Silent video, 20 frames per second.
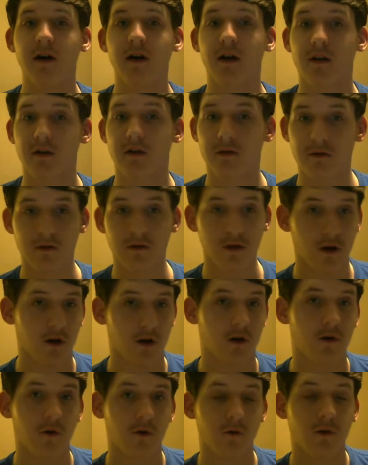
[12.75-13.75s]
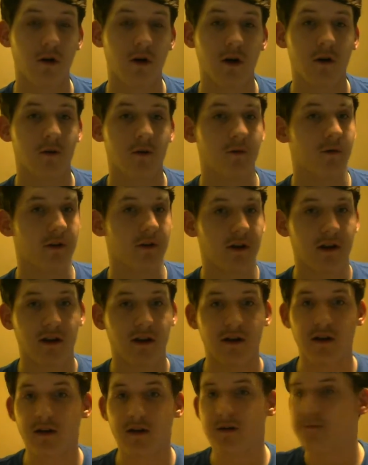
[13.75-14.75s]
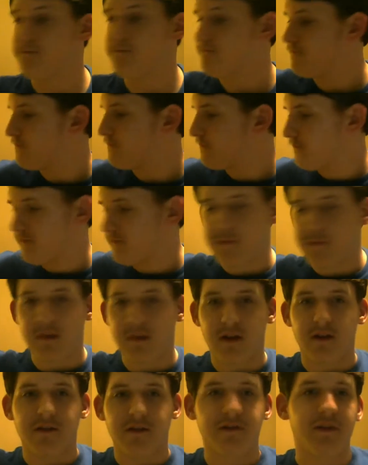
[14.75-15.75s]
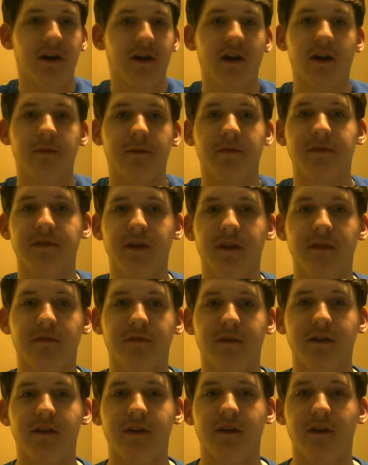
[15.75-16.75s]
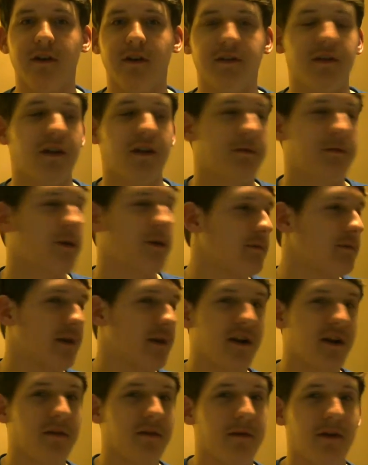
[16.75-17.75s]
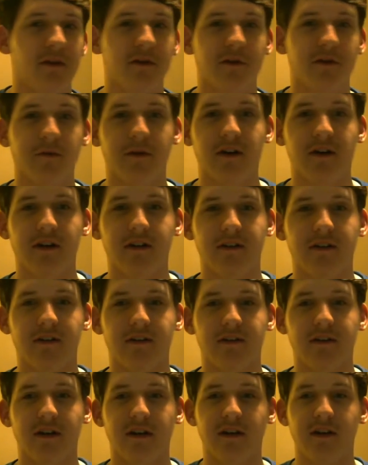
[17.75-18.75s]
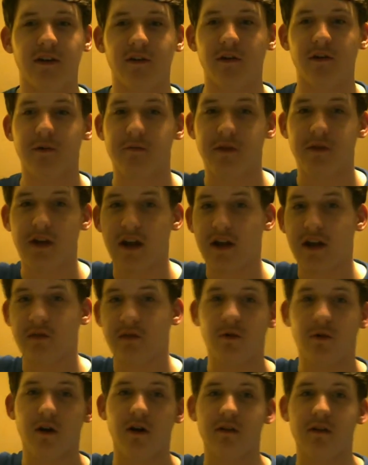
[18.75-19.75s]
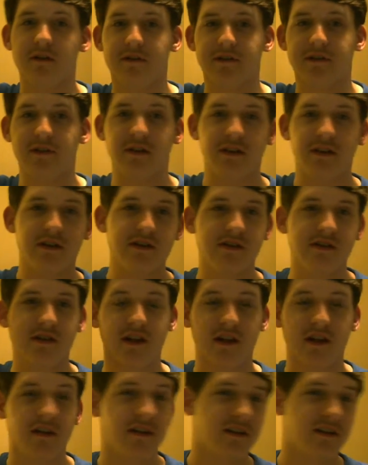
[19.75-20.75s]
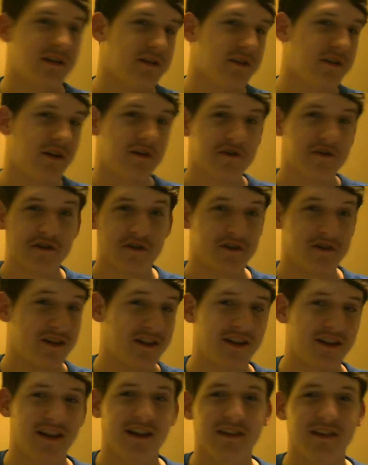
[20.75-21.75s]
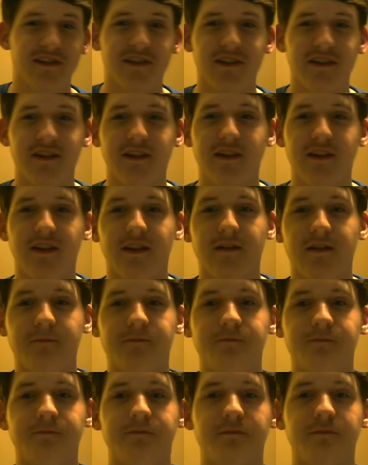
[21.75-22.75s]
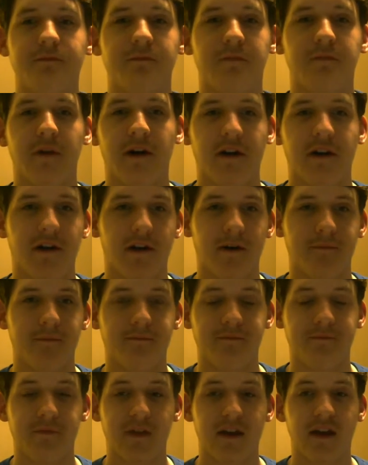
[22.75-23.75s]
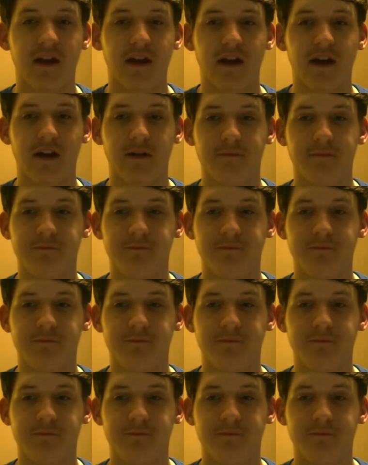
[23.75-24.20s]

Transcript: a little low or the the setup is different. Honestly, it's probably better than my older one because it's like, you know, a blank wall and such. Kind of like Nostalgia Critic-esque. But, um, yeah.